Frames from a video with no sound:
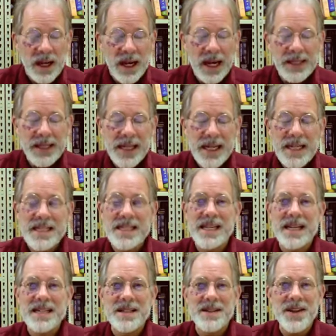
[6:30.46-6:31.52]
And then it
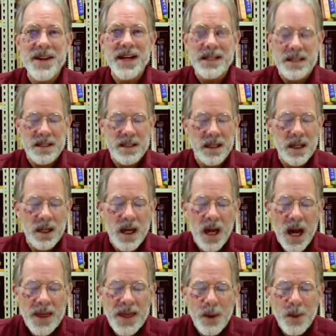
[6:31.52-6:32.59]
says this.
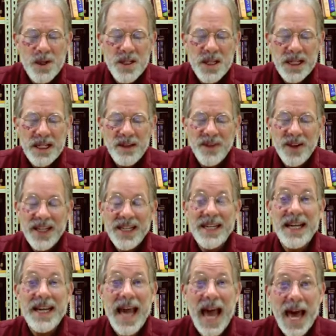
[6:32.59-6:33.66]
There were
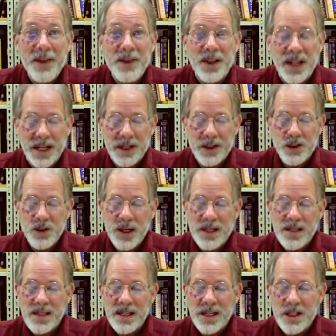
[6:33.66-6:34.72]
significant Catholic
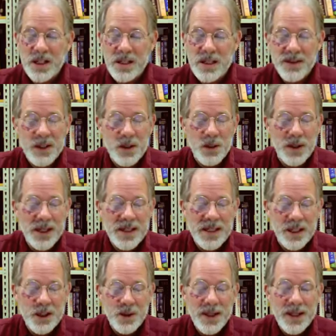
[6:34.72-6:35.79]
translations of the 20th
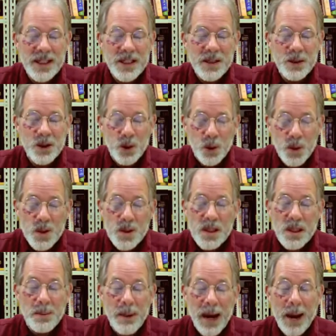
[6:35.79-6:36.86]
century, the
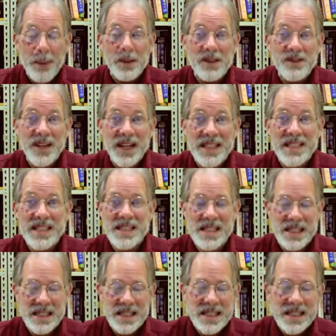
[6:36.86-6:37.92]
Jerusalem Bible of
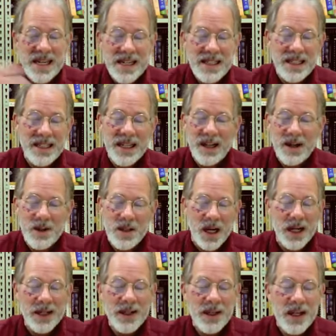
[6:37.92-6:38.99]
1966, then it goes
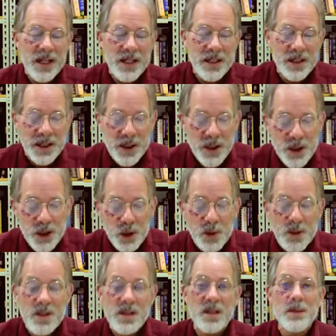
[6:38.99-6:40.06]
on to the New
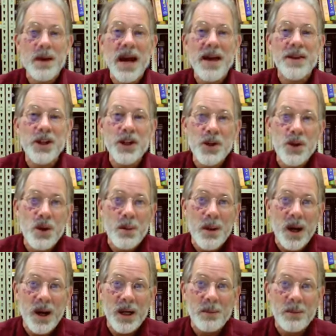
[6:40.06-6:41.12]
Jerusalem and the New
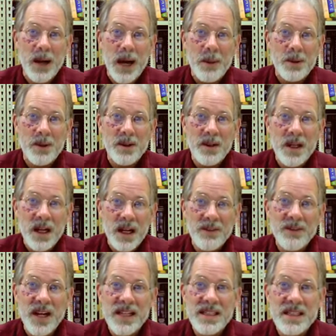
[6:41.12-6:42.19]
American Bible of
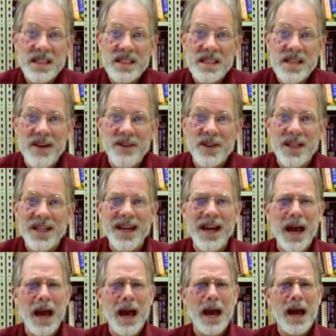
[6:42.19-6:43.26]
1970,
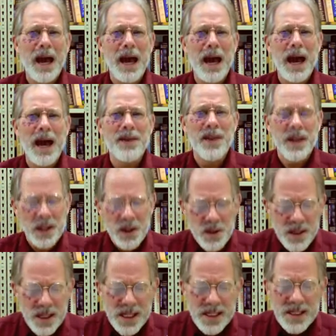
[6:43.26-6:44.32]
and then
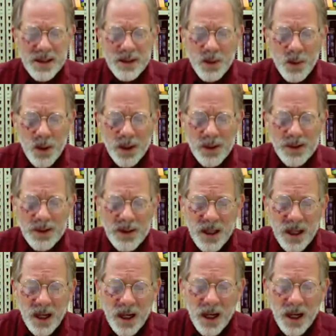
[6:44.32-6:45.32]
use these words.